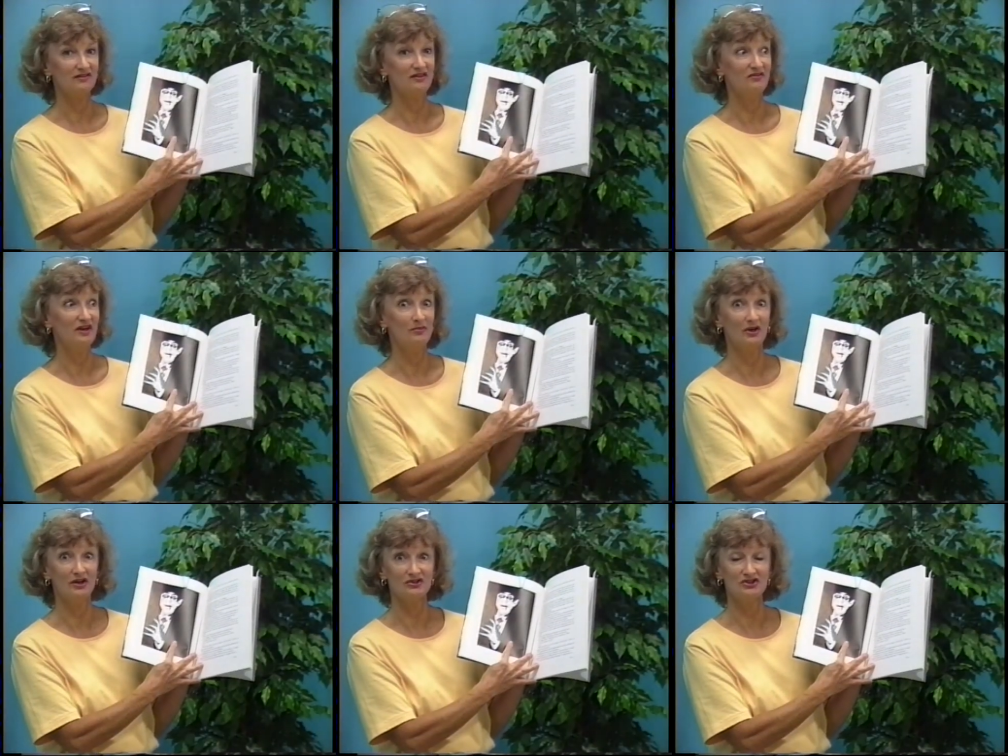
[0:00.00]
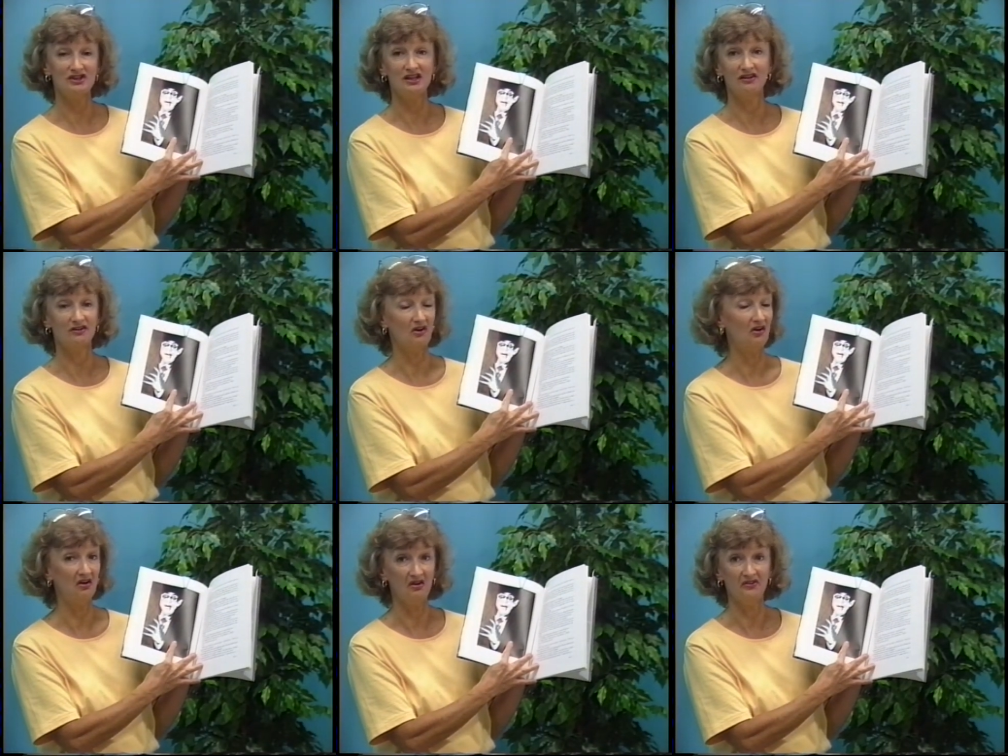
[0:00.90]
the vampire's teeth to
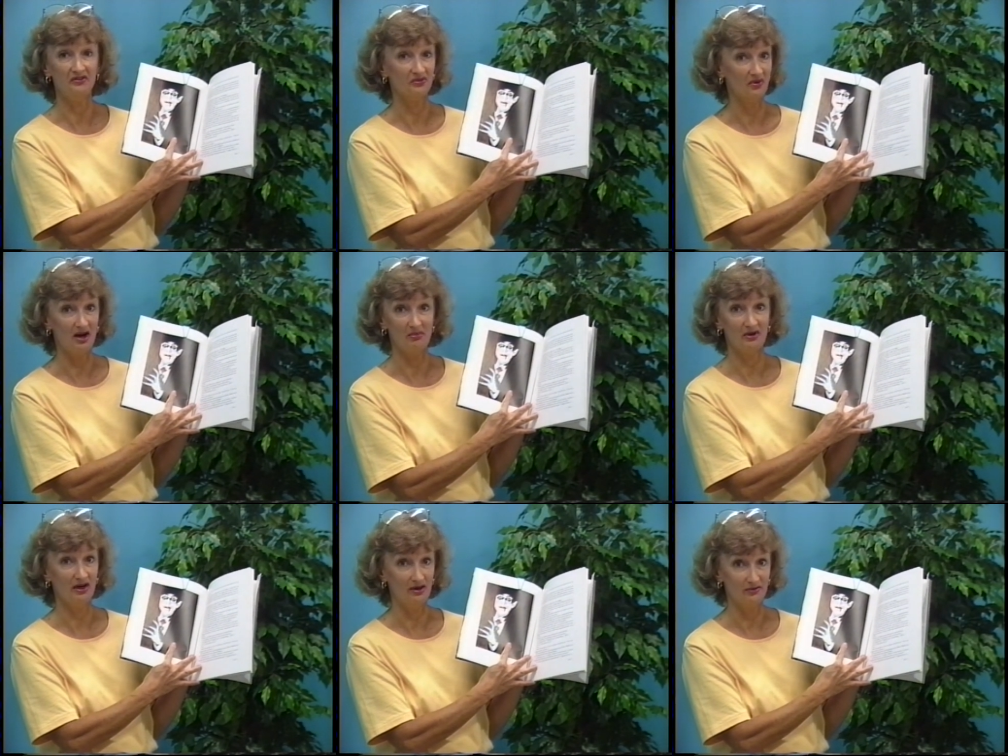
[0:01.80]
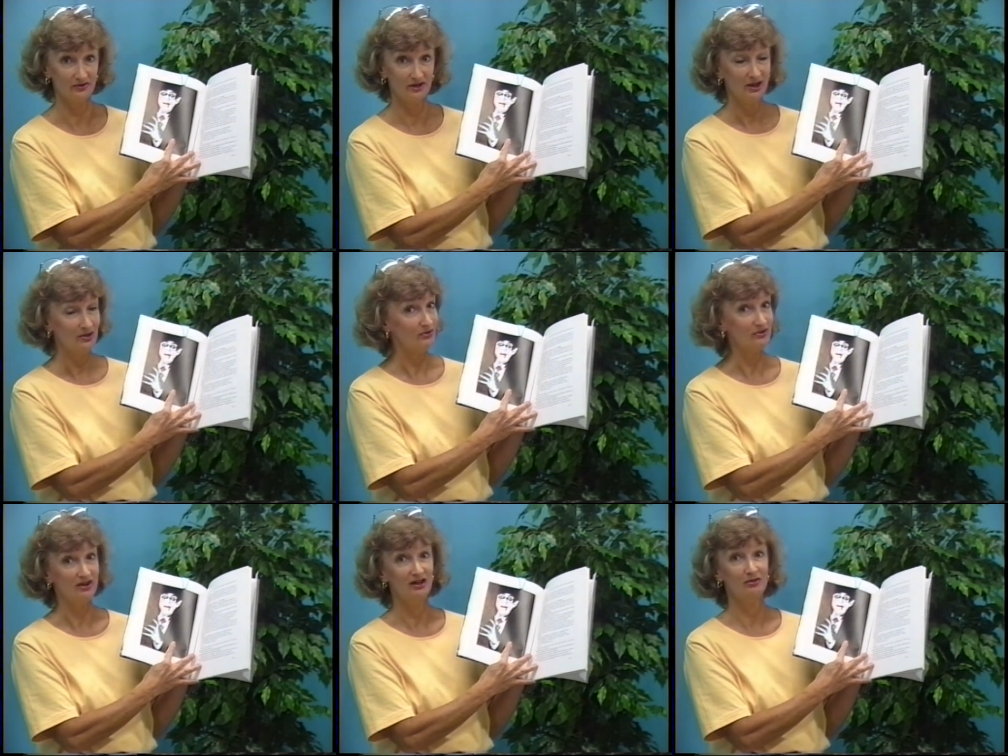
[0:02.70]
all drop out. Well, you
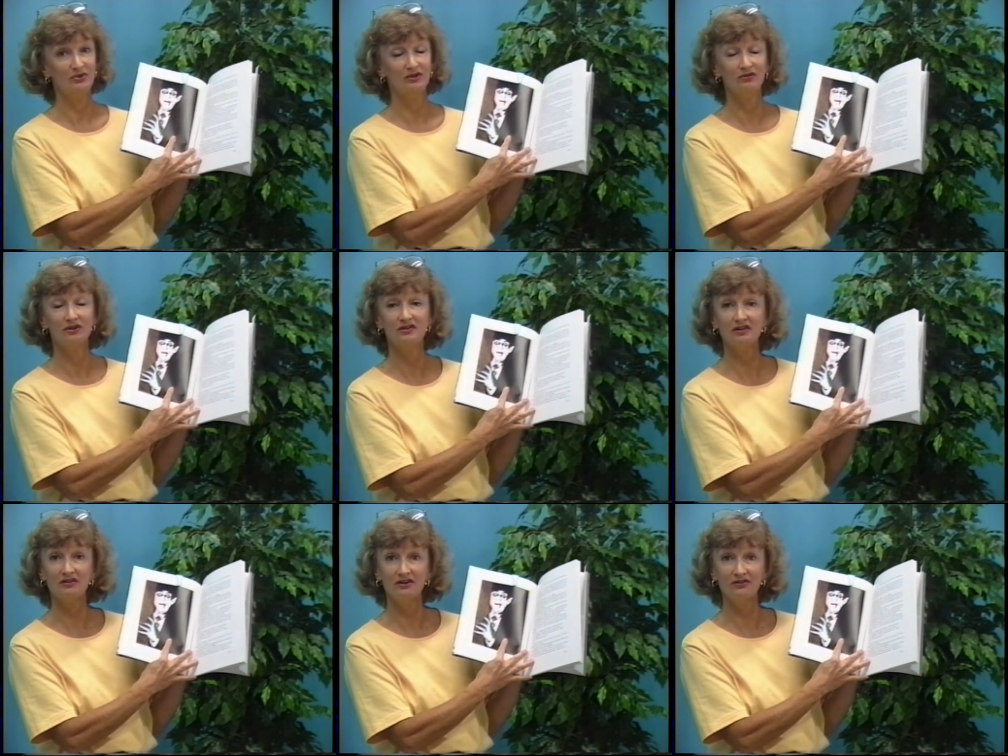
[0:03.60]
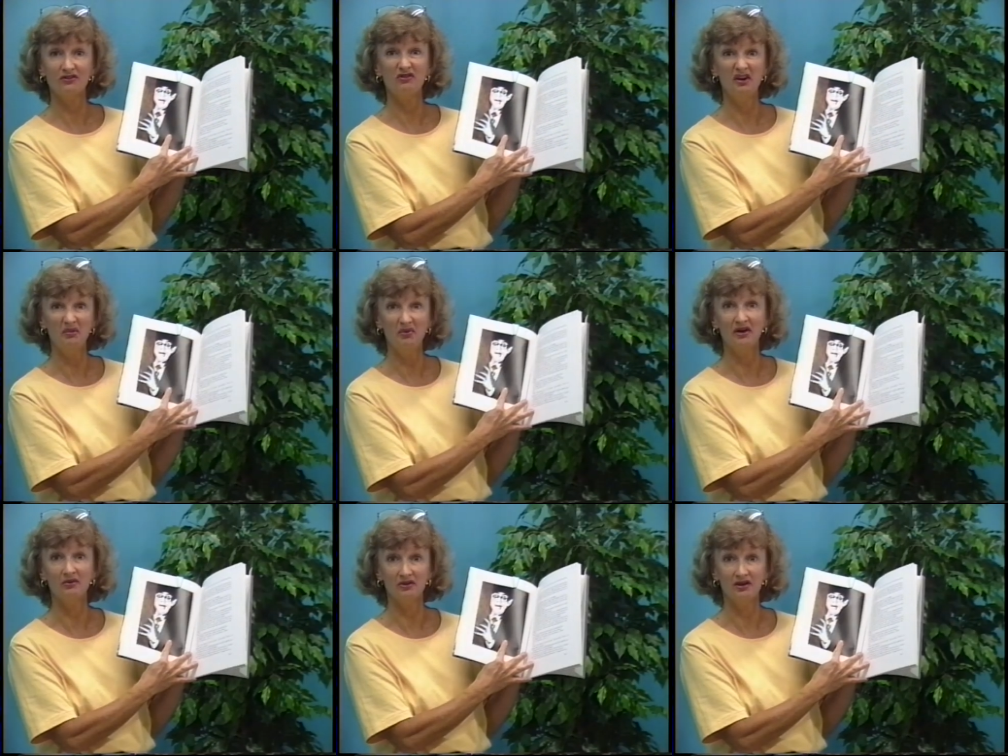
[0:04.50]
can't be a very successful
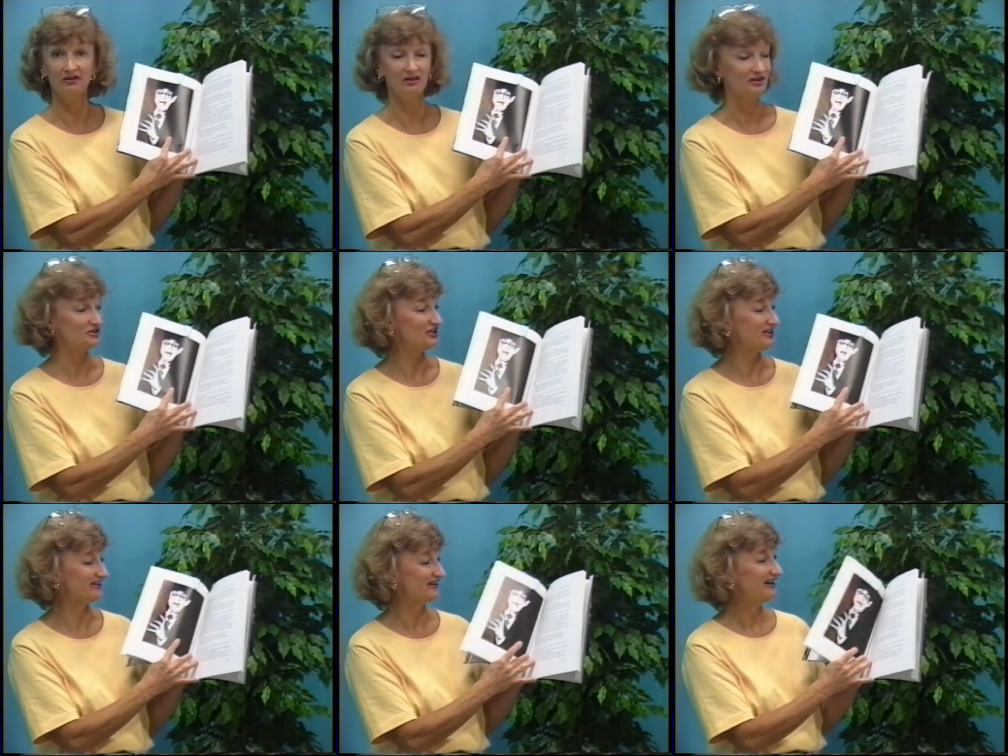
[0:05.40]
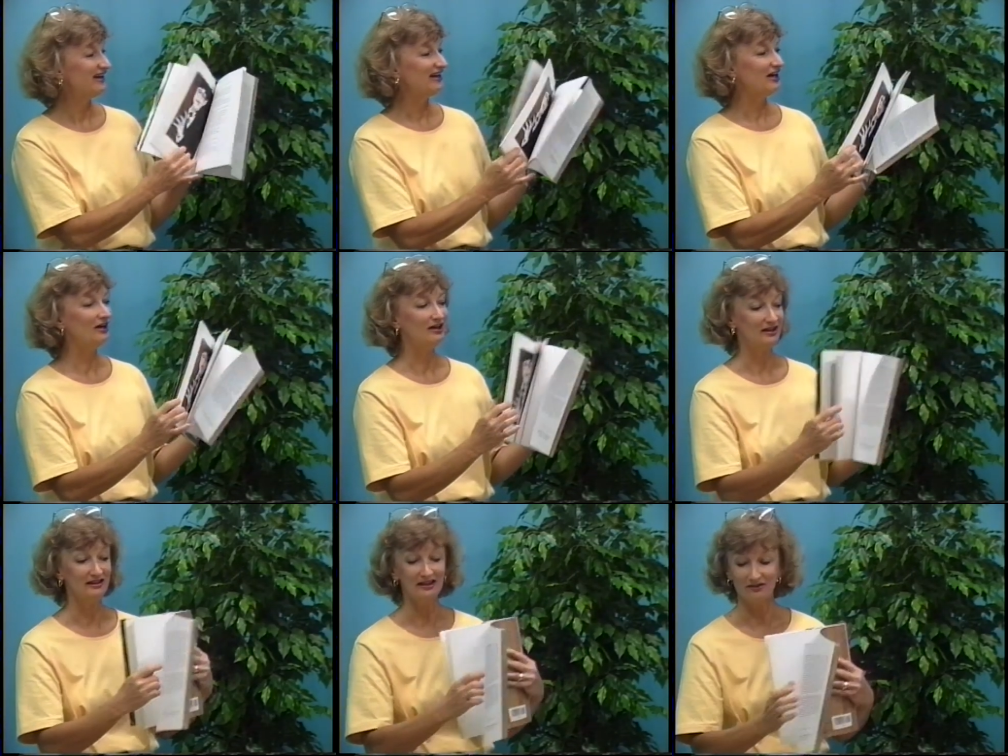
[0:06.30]
vampire without any teeth. Uh,
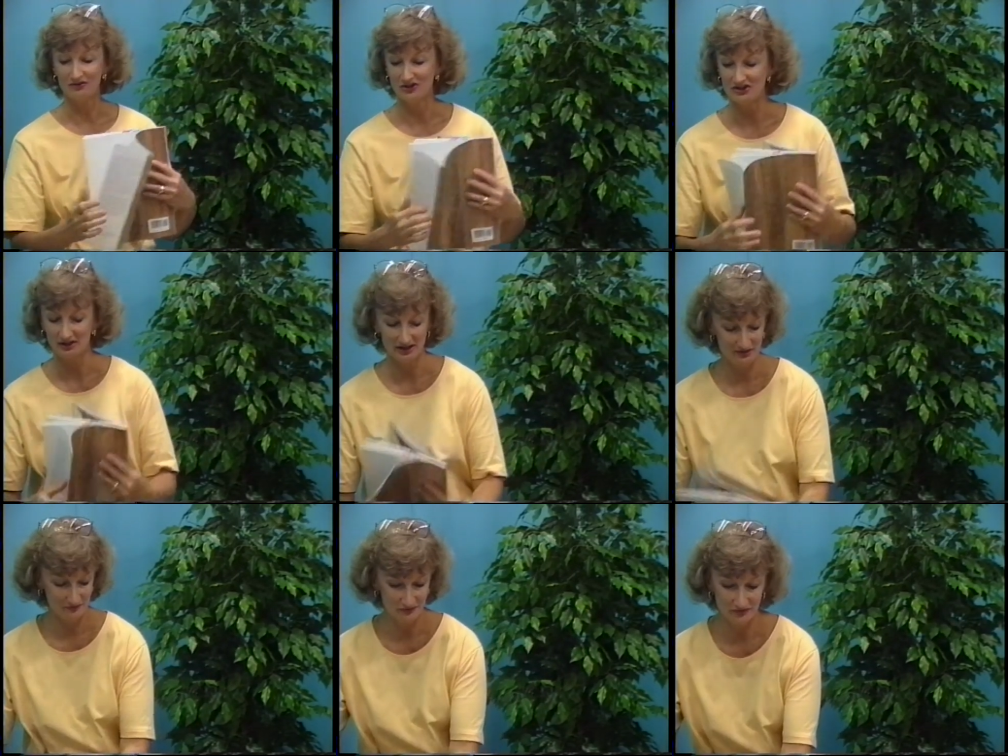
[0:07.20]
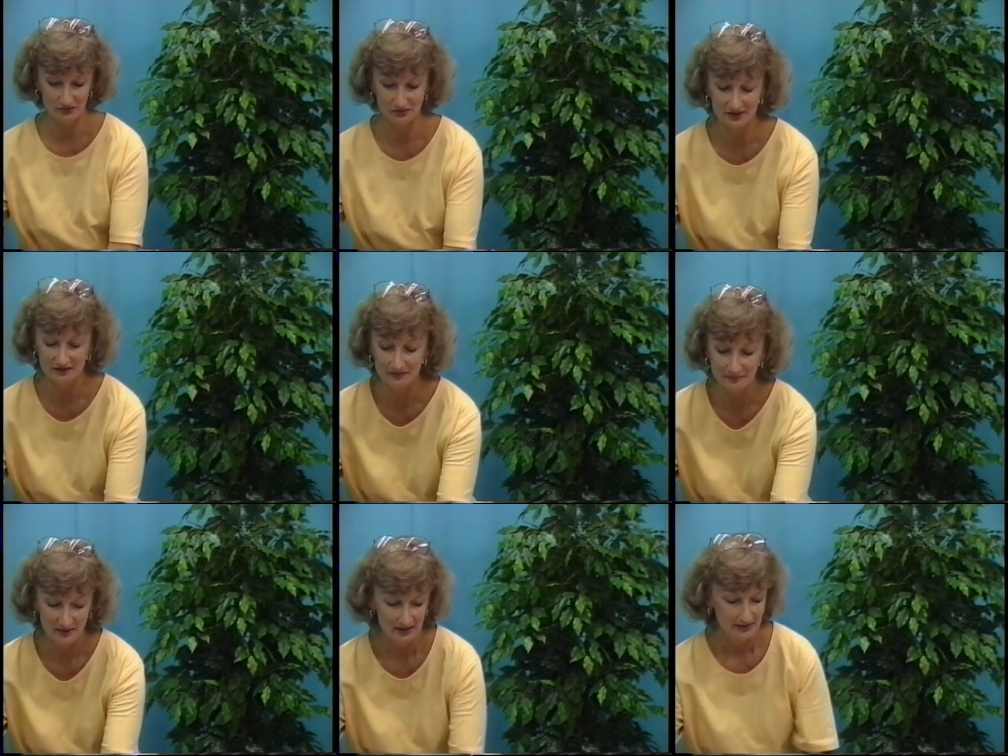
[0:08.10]
again, very delightful stories.
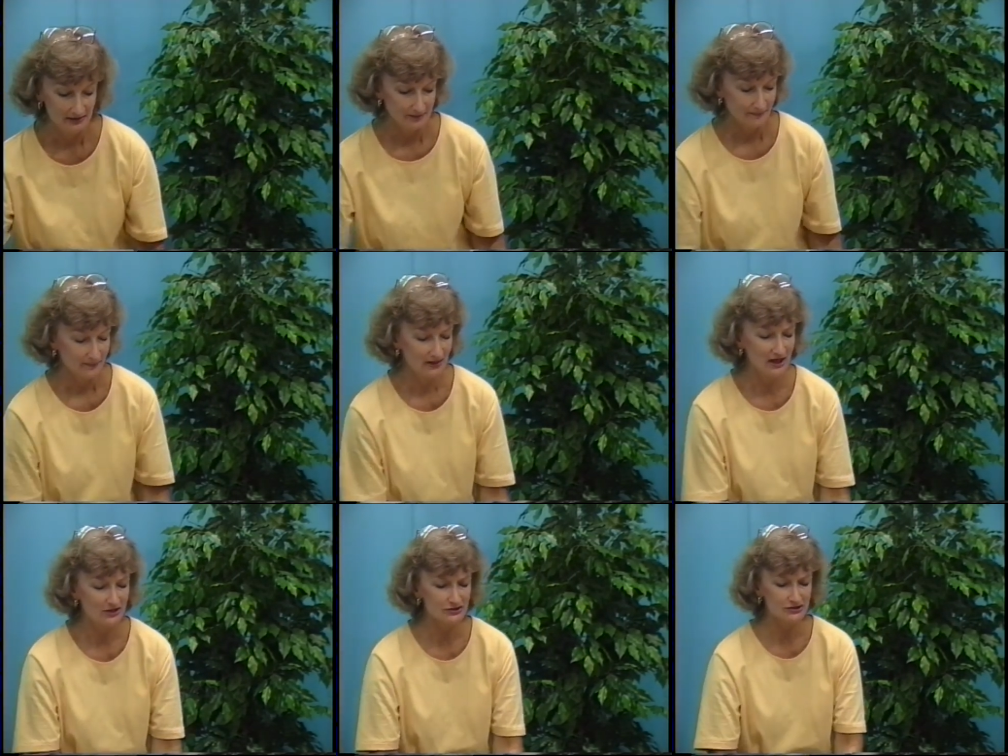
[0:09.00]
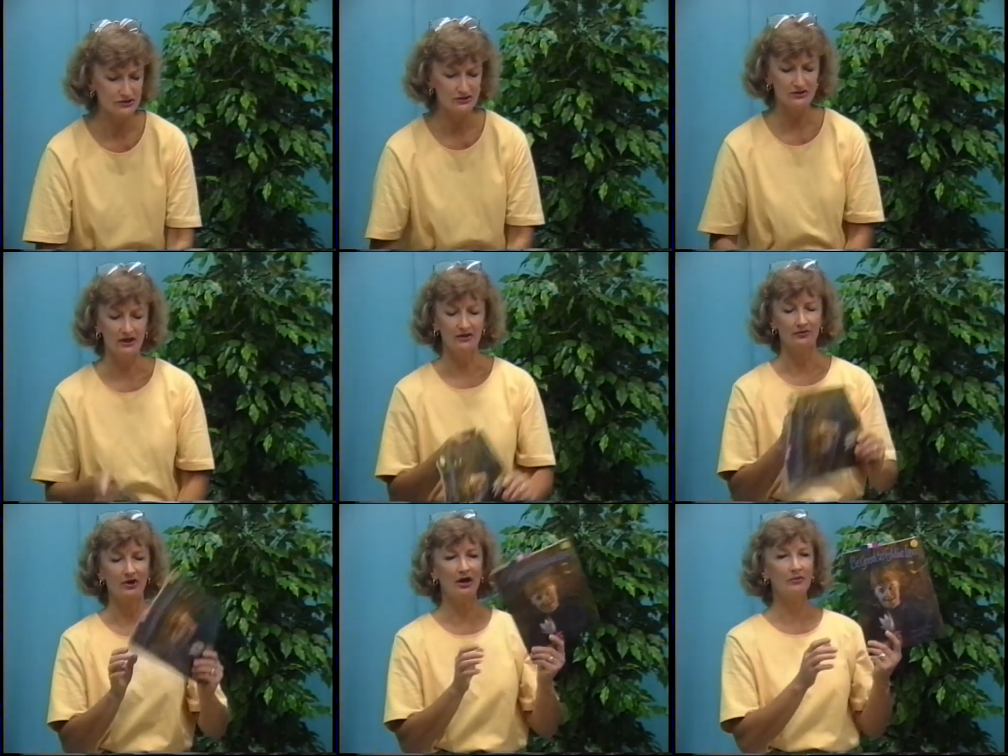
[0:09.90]
Last year, I don't know how